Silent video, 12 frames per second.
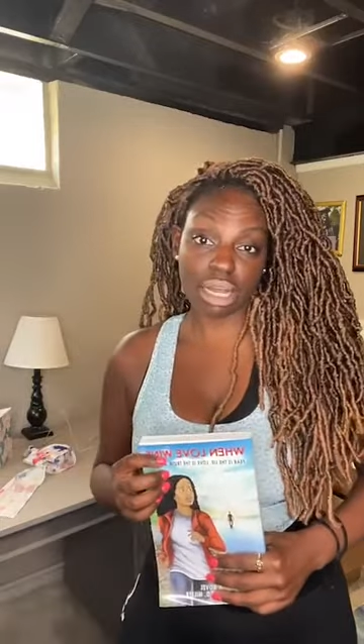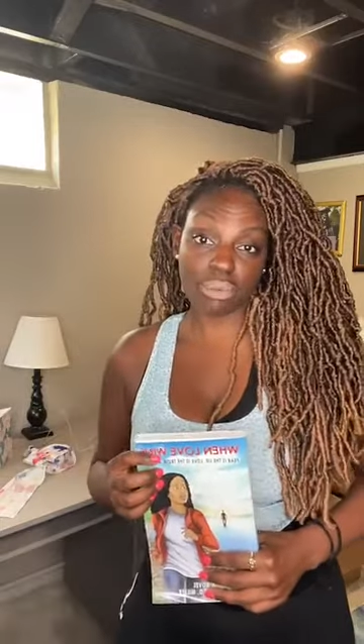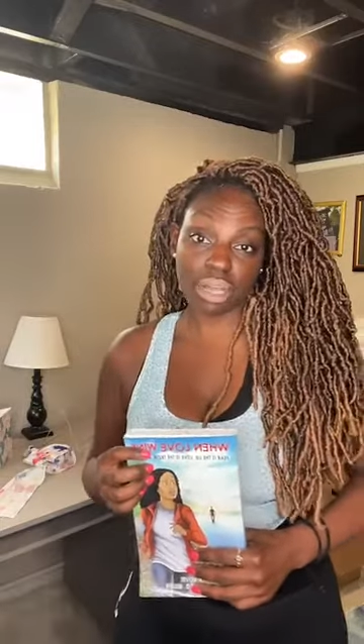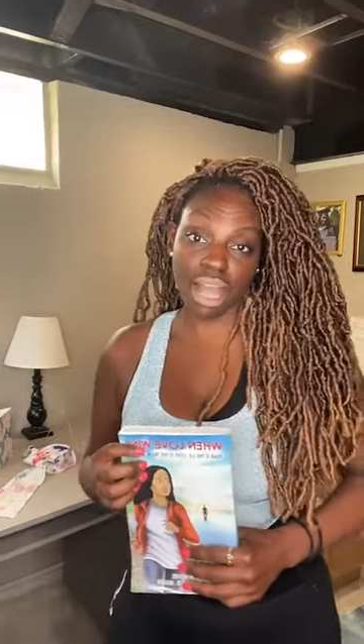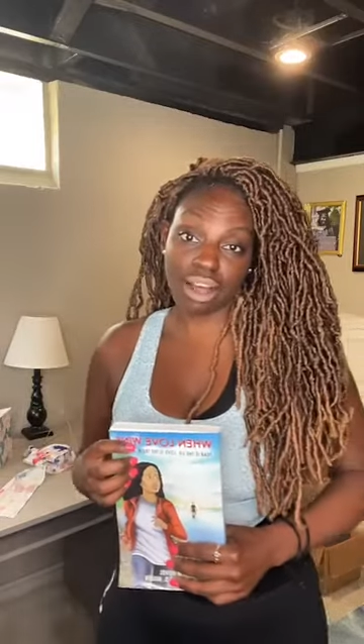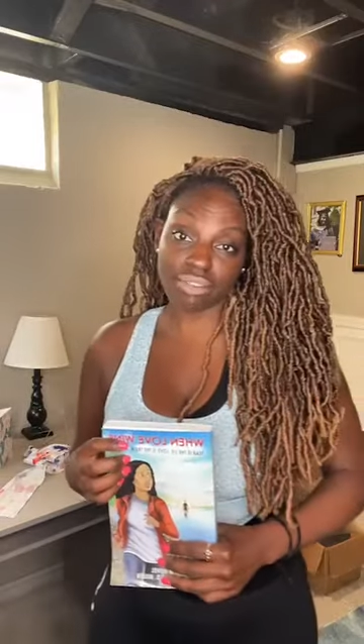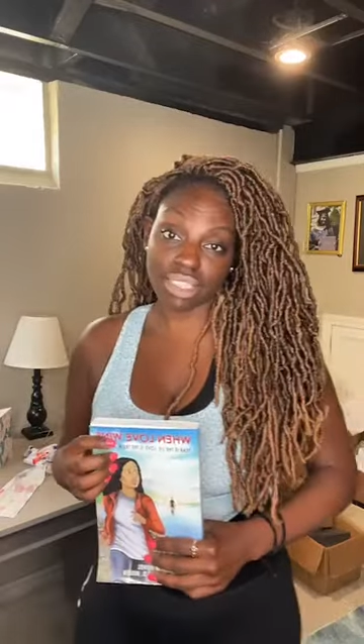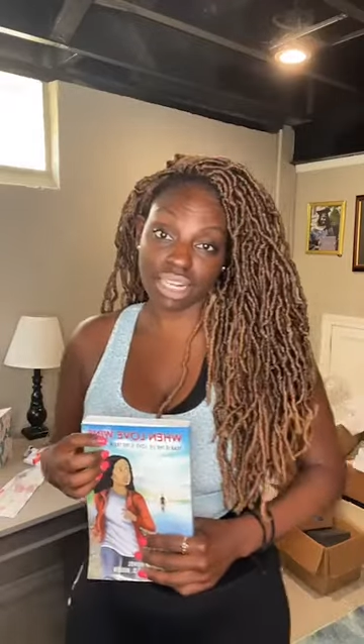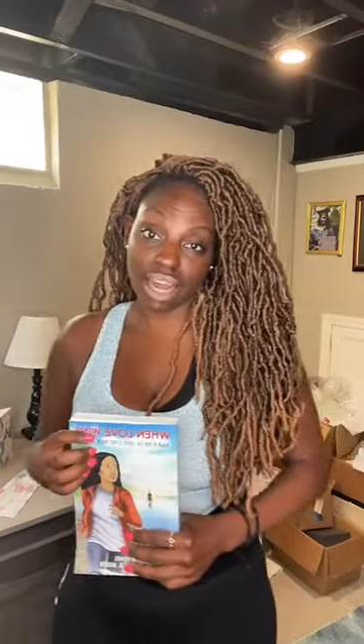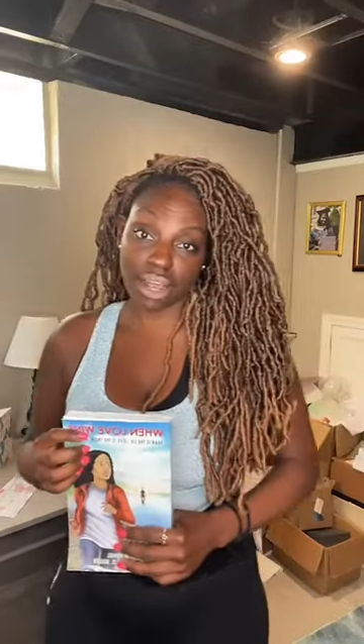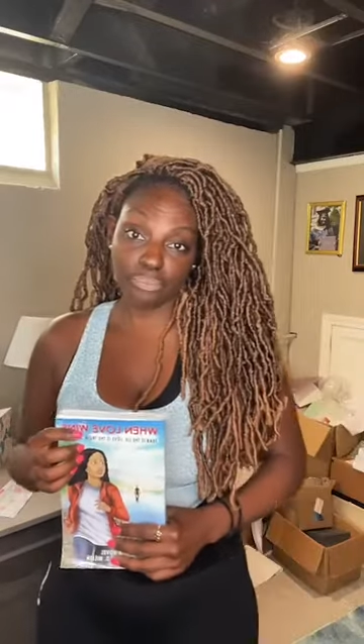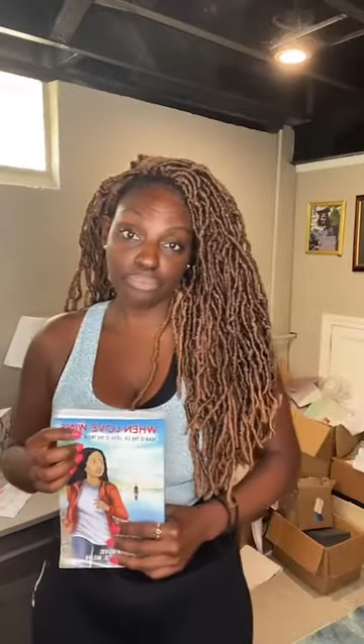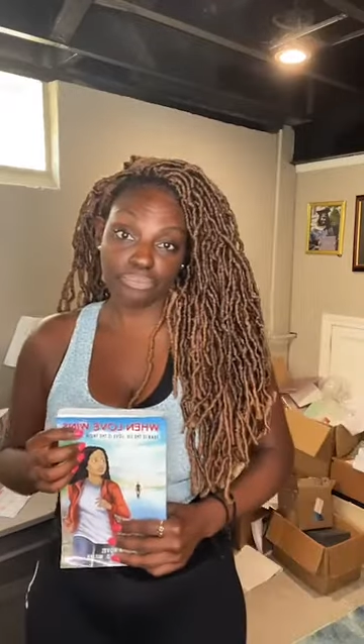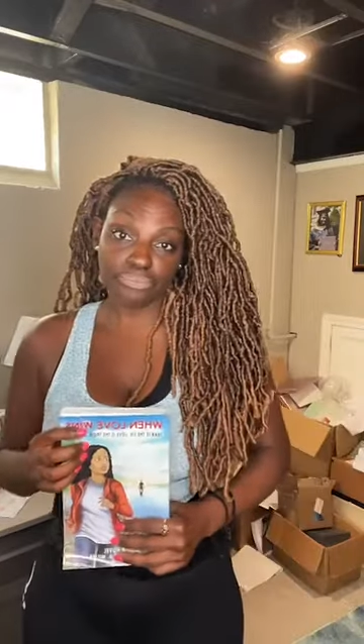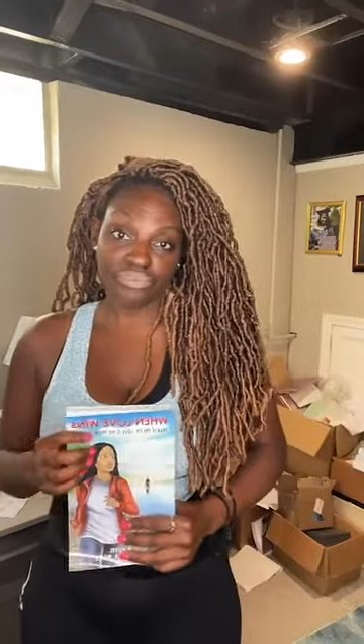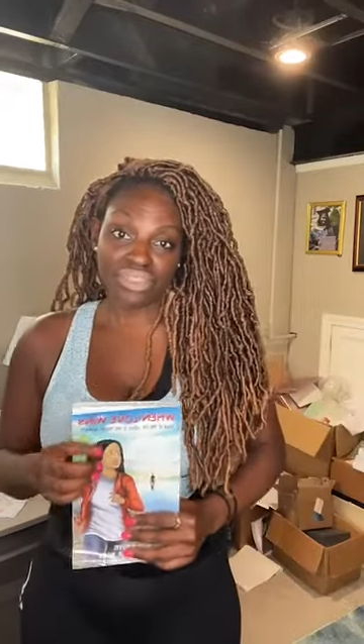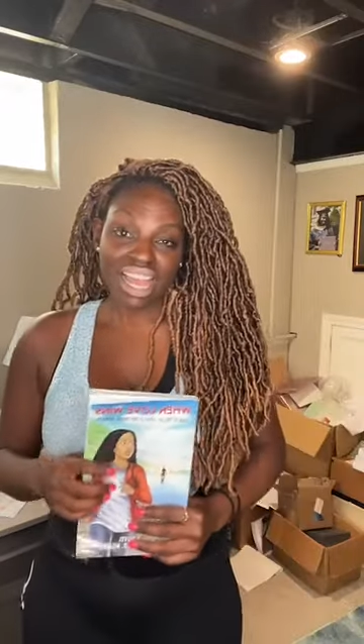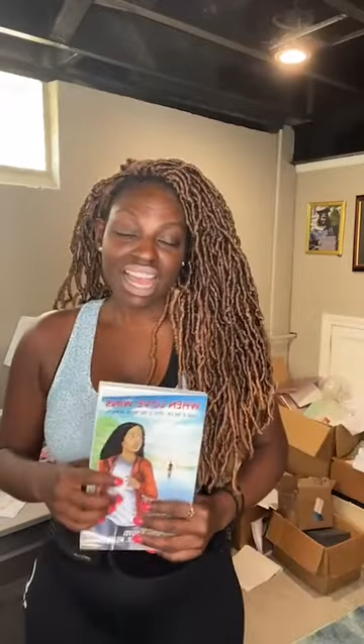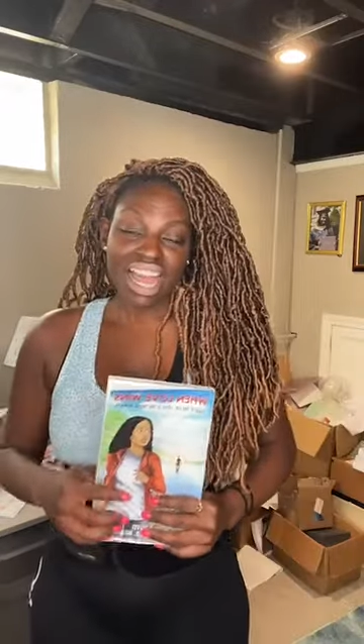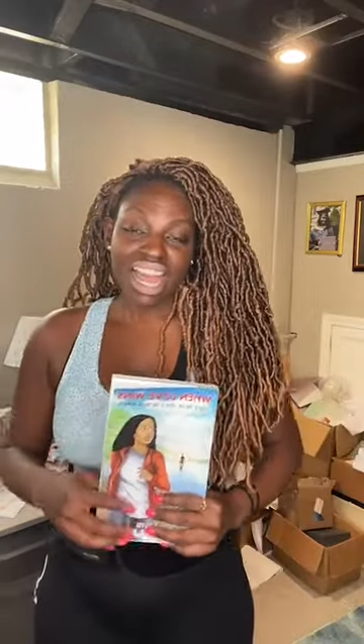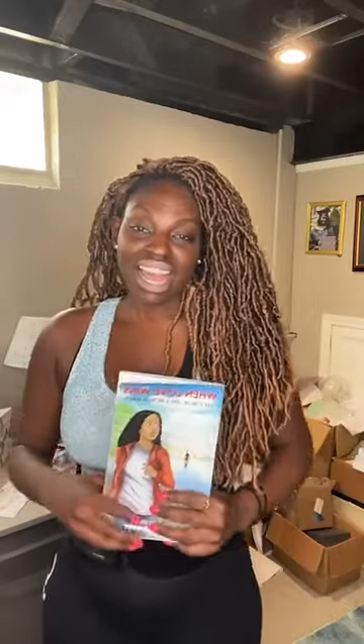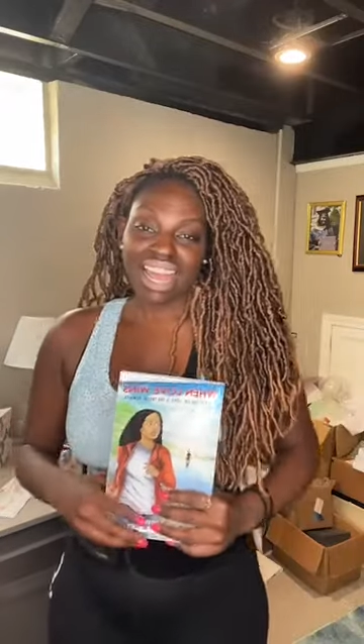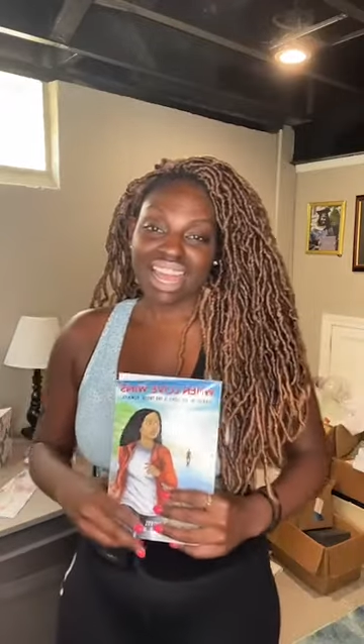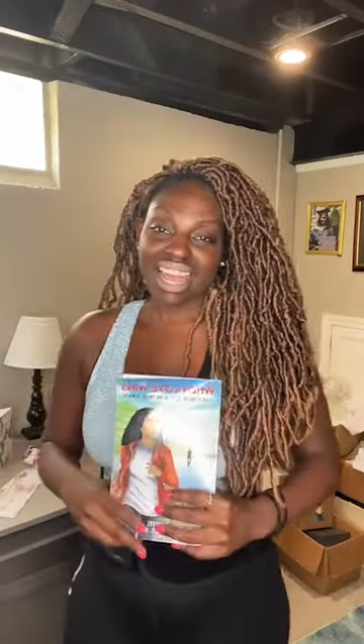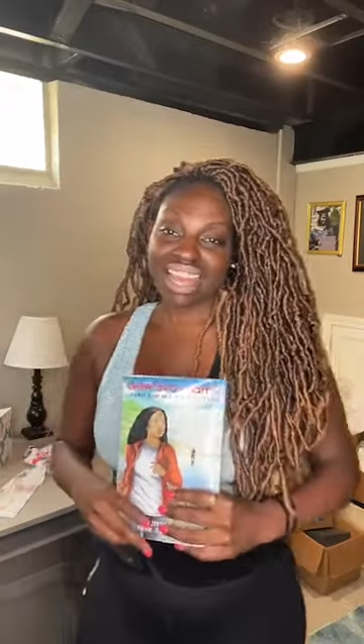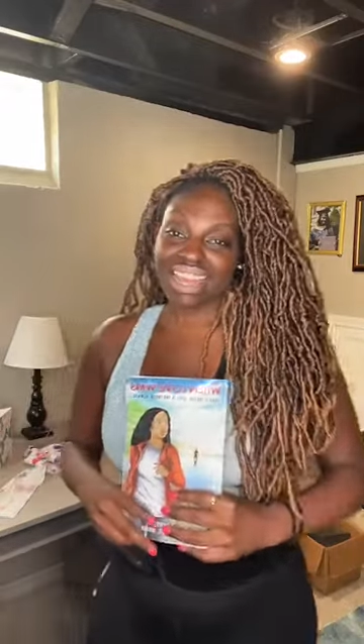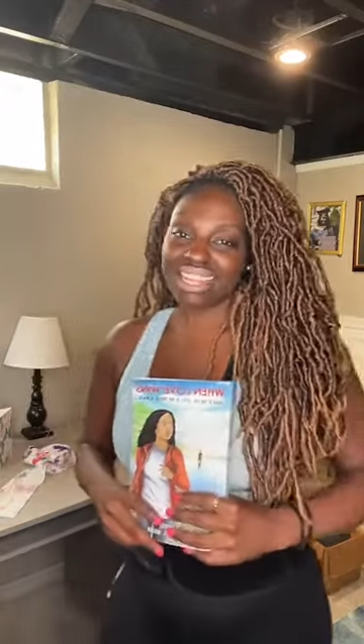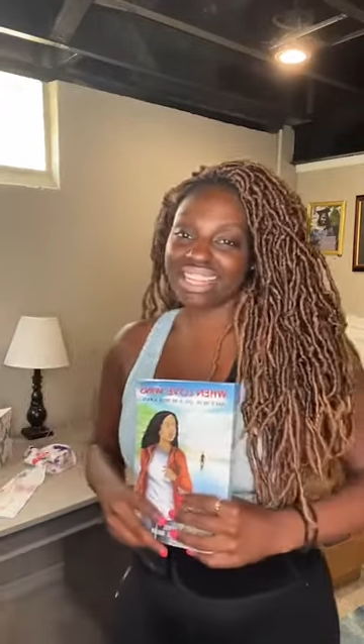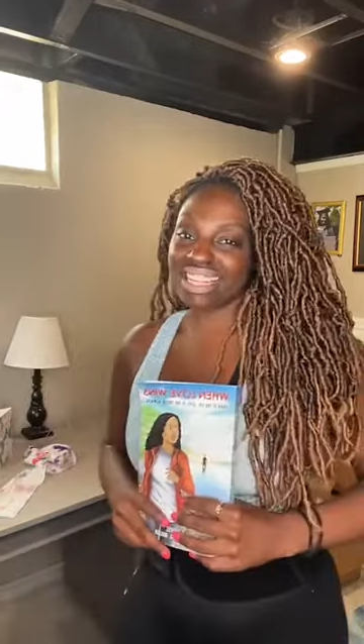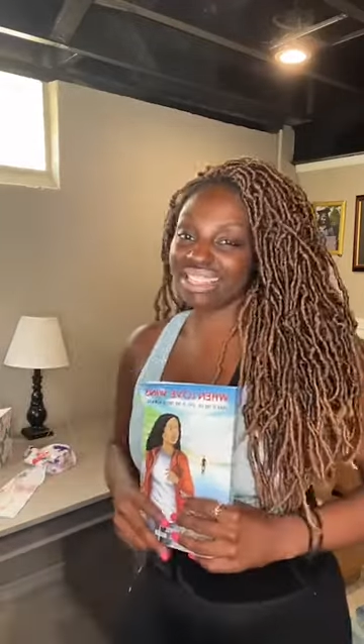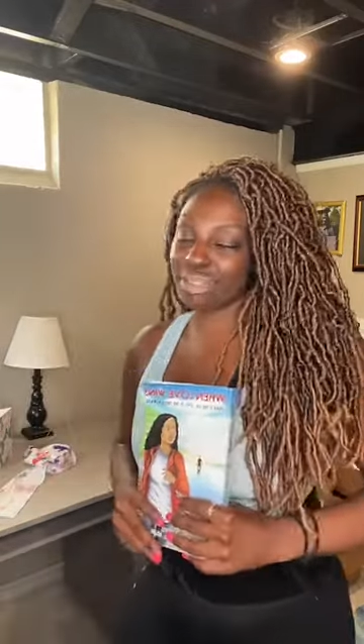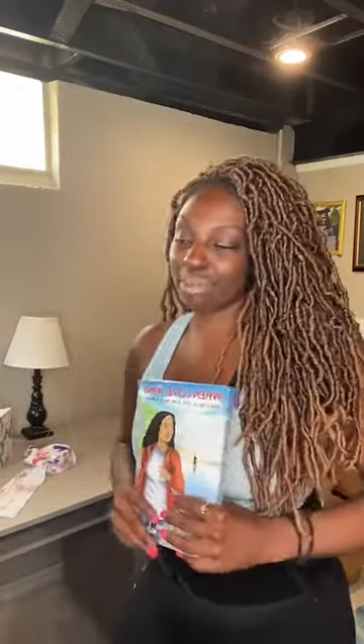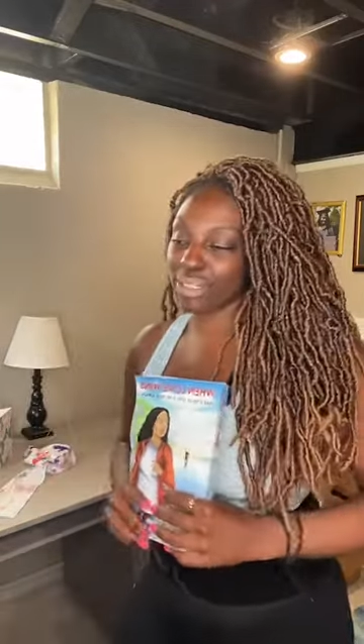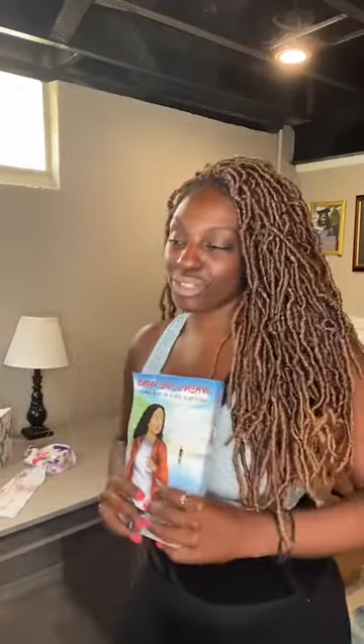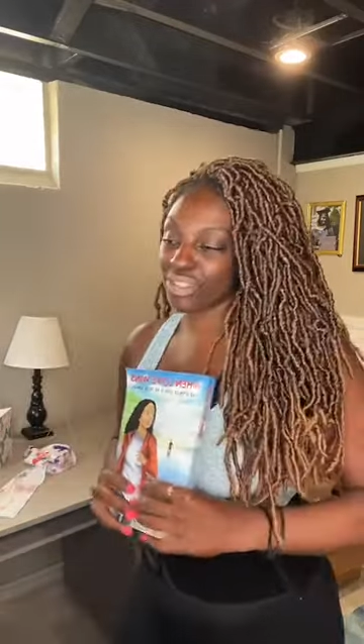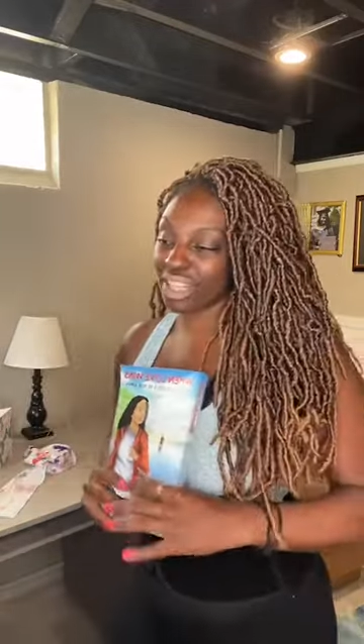that we have today. And special